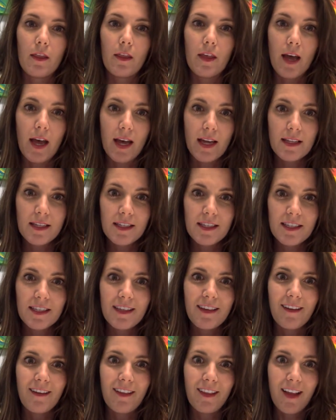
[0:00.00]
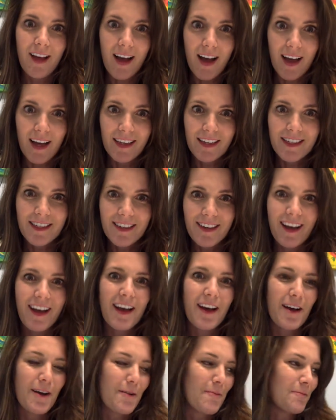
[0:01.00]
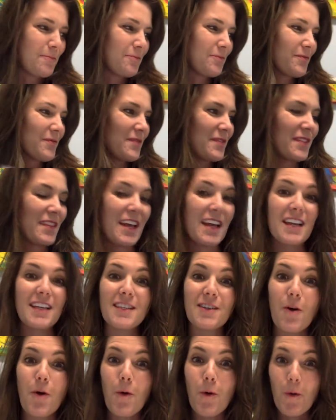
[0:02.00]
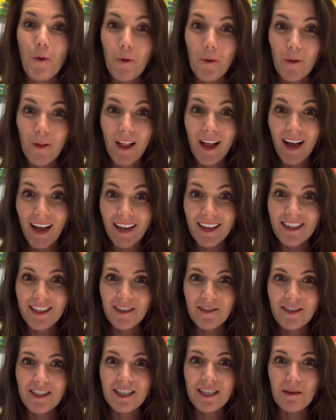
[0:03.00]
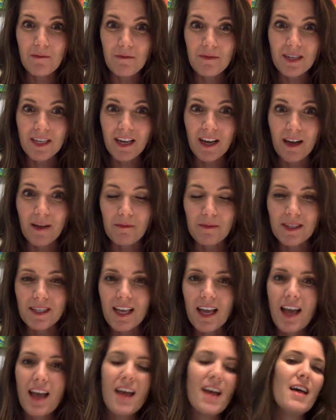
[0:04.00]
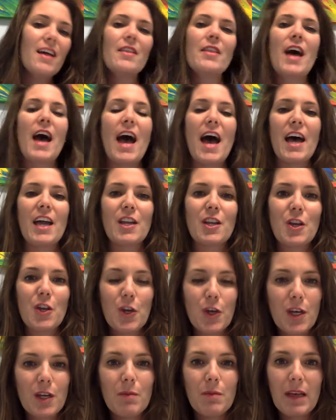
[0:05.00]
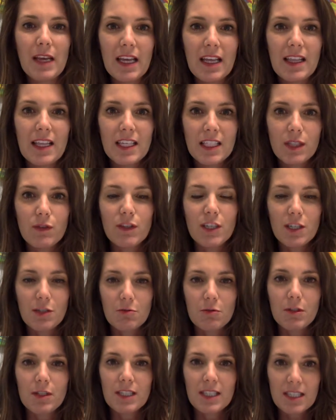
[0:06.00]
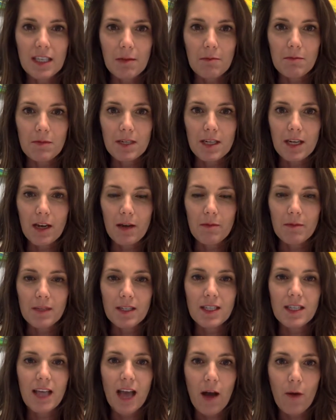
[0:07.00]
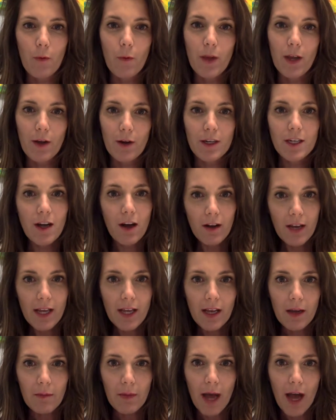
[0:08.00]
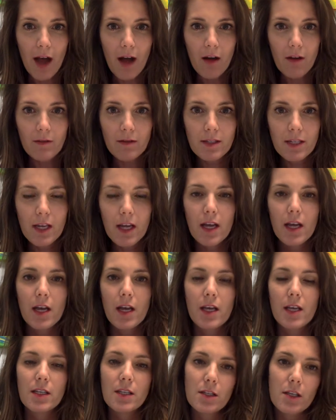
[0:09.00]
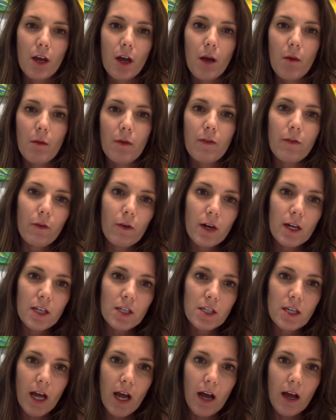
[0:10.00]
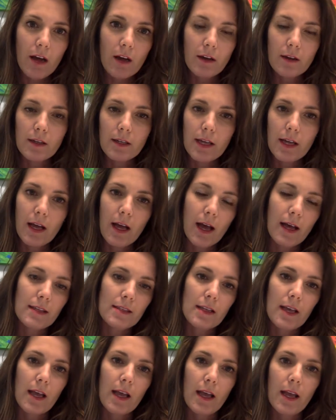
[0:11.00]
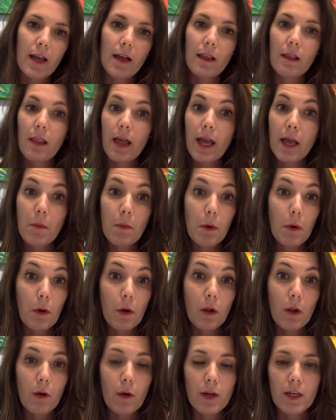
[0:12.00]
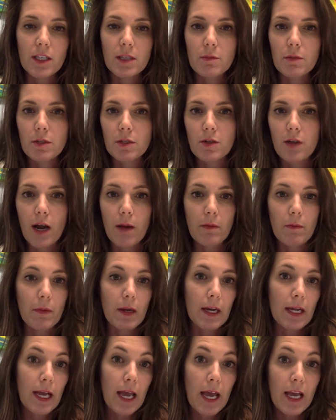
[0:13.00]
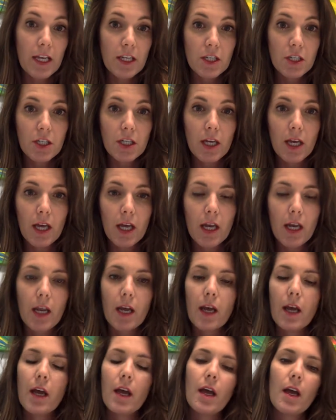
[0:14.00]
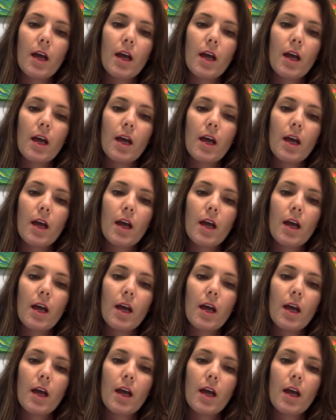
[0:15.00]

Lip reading: That's a lot. That is a whole lot of symptoms that could be these visual symptoms that we are talking about. So before a child has a label or is prescribed medication,